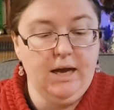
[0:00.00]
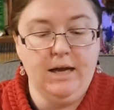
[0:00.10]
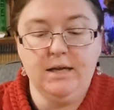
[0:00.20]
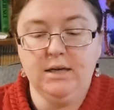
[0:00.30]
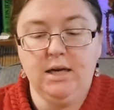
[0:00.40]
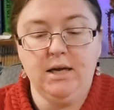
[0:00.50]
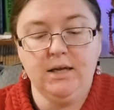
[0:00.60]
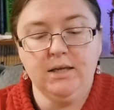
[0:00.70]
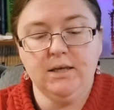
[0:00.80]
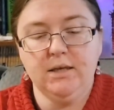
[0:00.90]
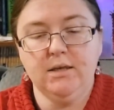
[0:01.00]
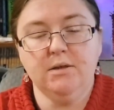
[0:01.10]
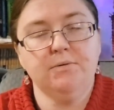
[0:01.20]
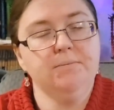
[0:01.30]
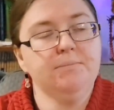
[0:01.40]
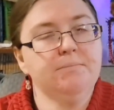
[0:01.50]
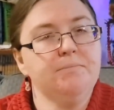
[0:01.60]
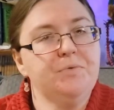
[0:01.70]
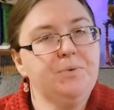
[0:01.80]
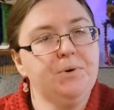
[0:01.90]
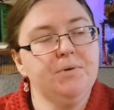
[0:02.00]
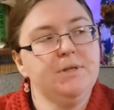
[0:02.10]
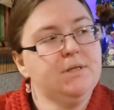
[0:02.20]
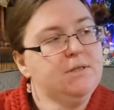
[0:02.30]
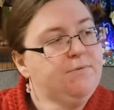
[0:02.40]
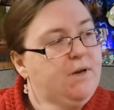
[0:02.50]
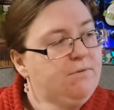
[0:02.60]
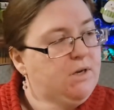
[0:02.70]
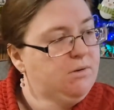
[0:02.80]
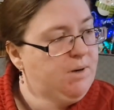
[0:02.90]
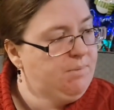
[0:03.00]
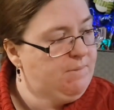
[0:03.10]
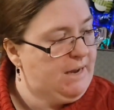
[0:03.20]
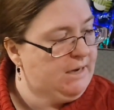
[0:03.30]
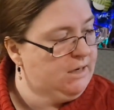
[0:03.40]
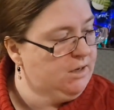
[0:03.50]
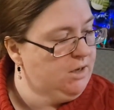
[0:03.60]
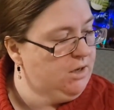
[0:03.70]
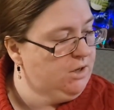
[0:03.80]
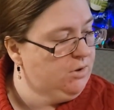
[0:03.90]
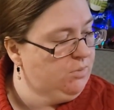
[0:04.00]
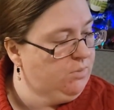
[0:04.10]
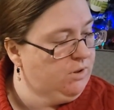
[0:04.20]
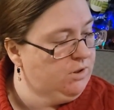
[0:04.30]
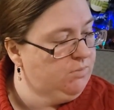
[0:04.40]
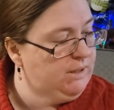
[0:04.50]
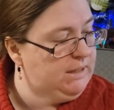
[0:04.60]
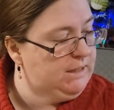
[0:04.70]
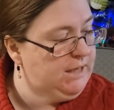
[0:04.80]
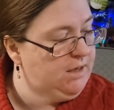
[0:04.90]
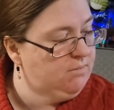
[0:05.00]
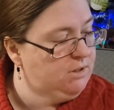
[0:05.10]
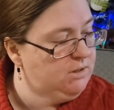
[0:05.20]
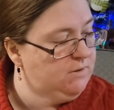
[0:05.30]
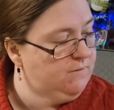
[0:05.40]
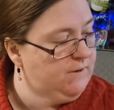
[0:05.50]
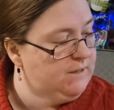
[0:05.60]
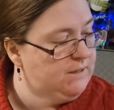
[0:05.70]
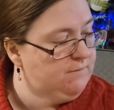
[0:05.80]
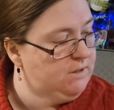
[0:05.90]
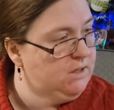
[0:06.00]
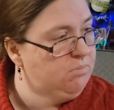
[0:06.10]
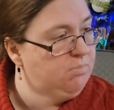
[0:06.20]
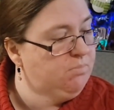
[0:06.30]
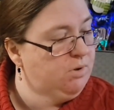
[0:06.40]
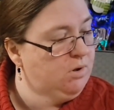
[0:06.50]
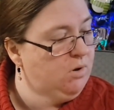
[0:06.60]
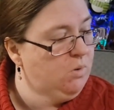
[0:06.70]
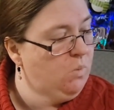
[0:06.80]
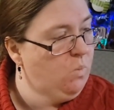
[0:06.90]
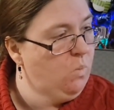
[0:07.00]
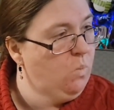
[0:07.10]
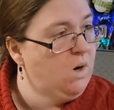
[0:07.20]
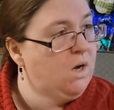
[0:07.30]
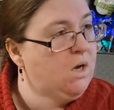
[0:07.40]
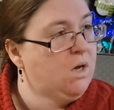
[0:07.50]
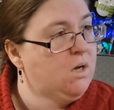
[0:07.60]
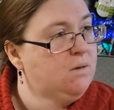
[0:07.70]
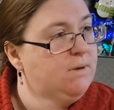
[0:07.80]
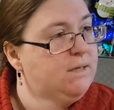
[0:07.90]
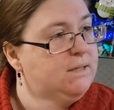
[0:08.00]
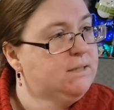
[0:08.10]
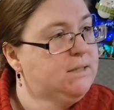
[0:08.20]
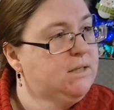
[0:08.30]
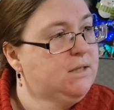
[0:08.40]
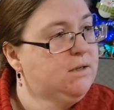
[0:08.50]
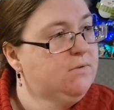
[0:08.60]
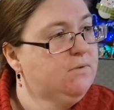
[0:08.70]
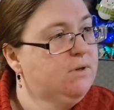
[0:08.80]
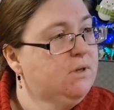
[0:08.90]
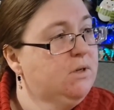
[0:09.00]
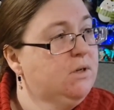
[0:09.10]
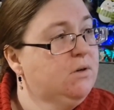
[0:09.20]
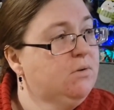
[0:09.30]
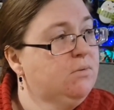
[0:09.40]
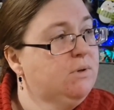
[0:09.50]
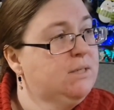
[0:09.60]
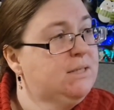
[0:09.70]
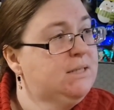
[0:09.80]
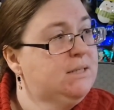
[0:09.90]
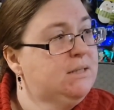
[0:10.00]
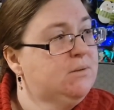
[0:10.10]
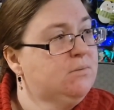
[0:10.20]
And I threw in this $5 paperback, The Word Reclaimed, The Face of the Deep, book 1 by Steve Rizasa?